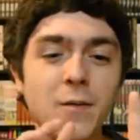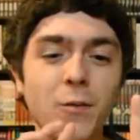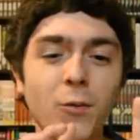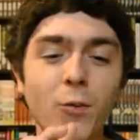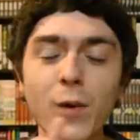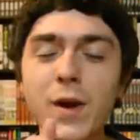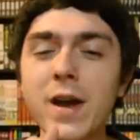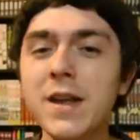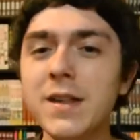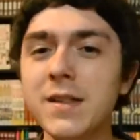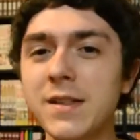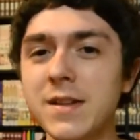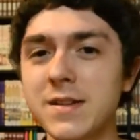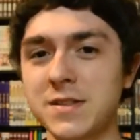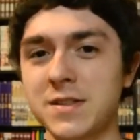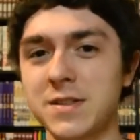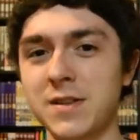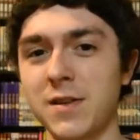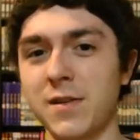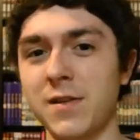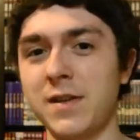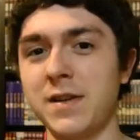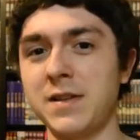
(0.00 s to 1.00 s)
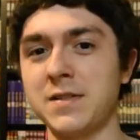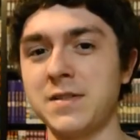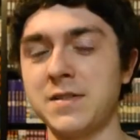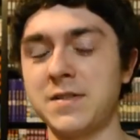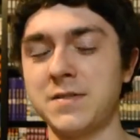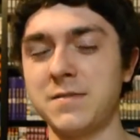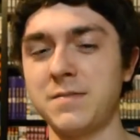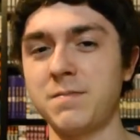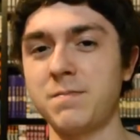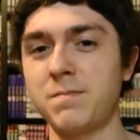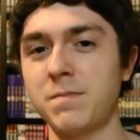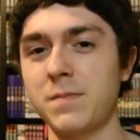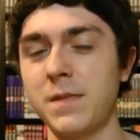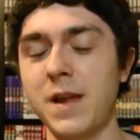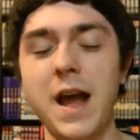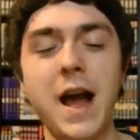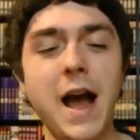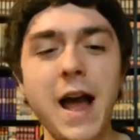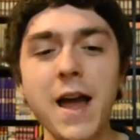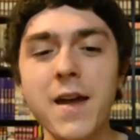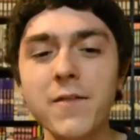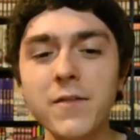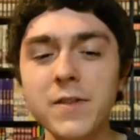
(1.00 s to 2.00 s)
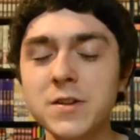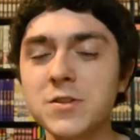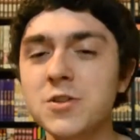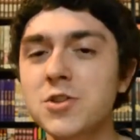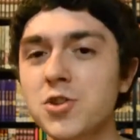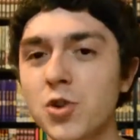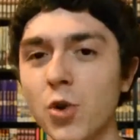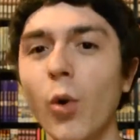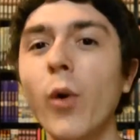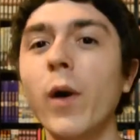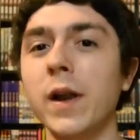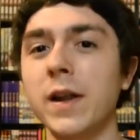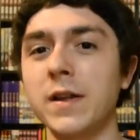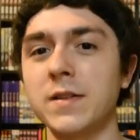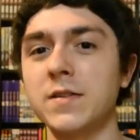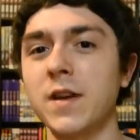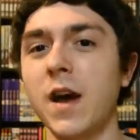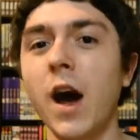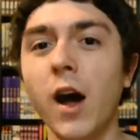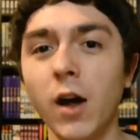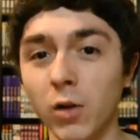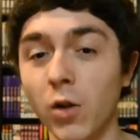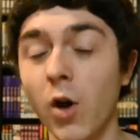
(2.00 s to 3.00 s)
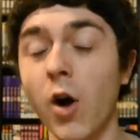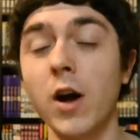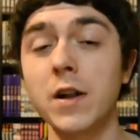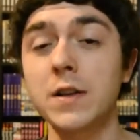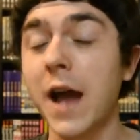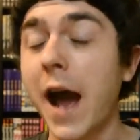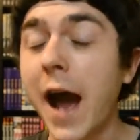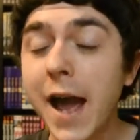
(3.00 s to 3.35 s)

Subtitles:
With this series, I've enjoyed it a lot.